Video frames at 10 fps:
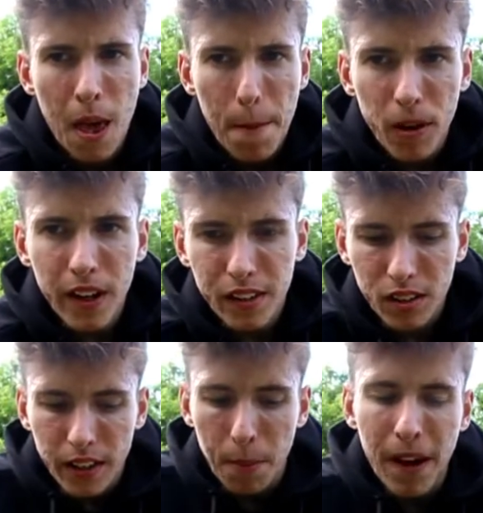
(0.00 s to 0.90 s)
But I'd
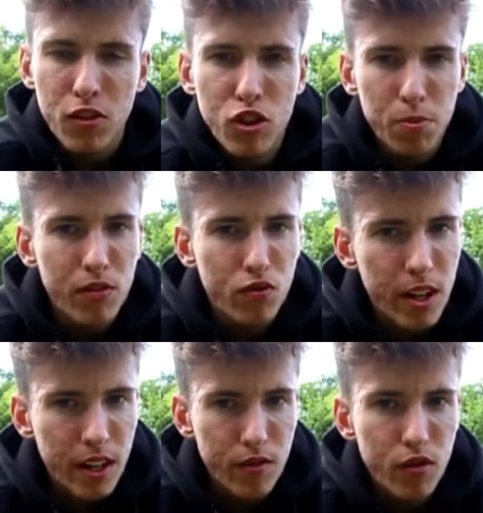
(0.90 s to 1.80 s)
say the battery's been
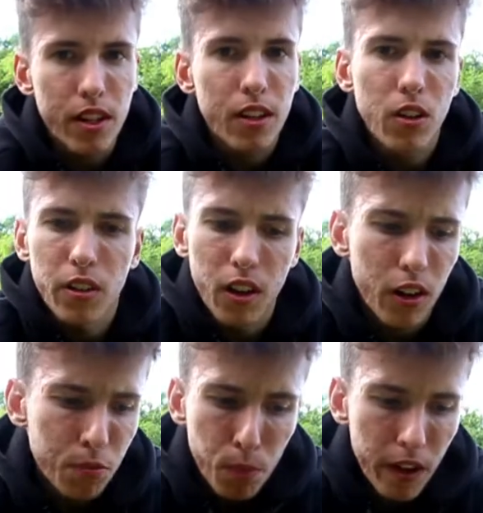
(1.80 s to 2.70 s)
really, really good. And I
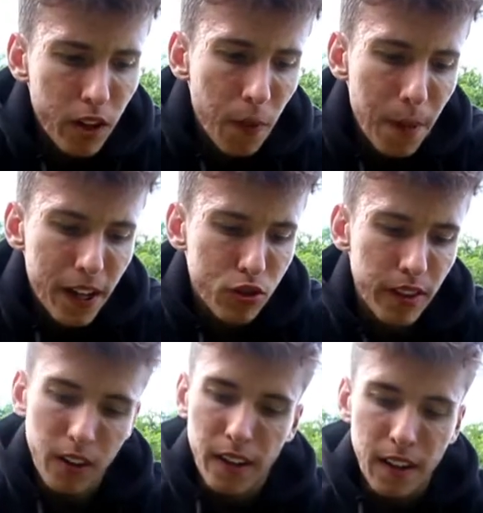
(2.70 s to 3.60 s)
could buy another battery
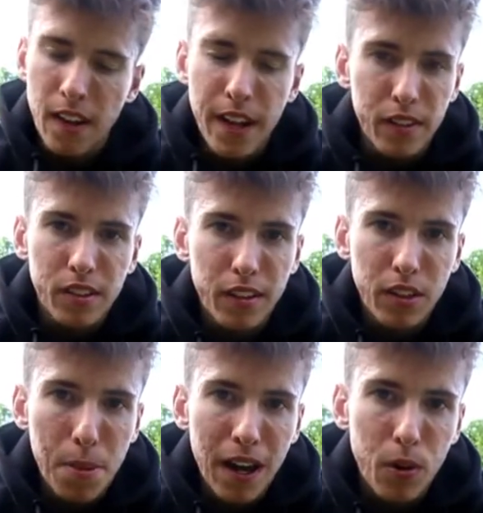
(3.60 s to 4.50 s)
at like
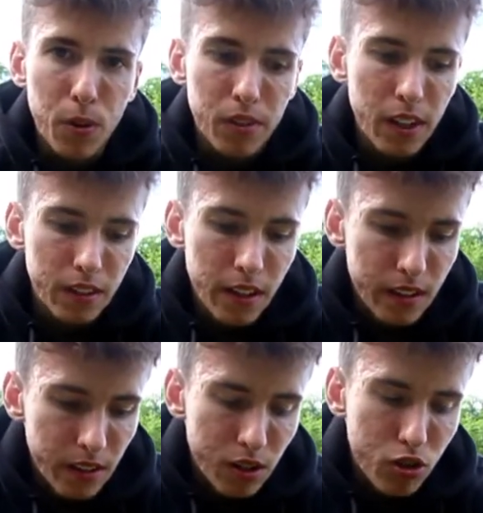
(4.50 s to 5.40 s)

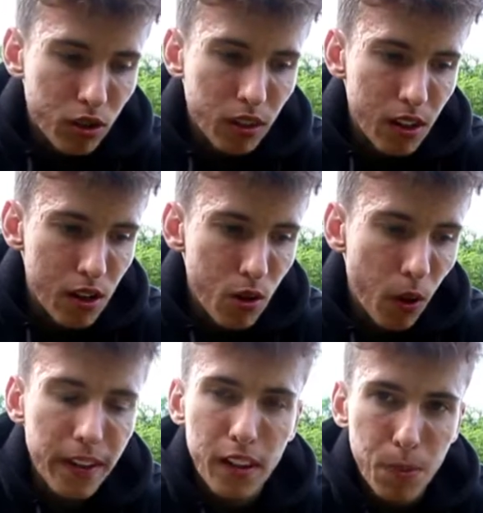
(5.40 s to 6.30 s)
£60. It's just not
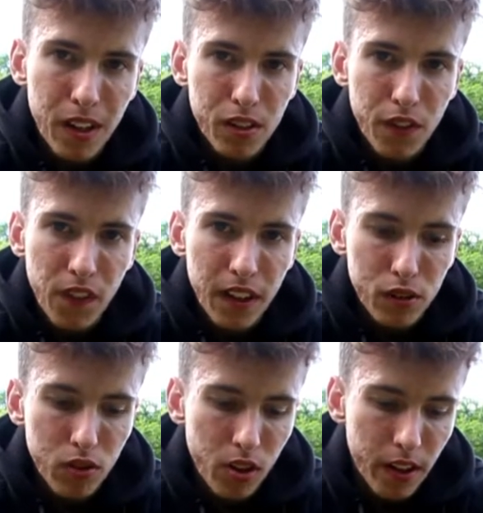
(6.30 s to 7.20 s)
an expensive thing
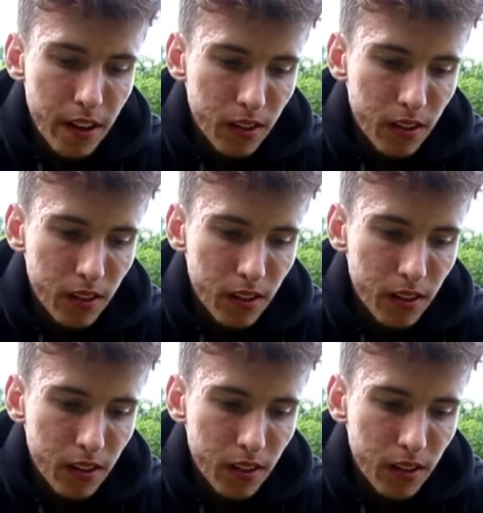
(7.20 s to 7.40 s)
to run.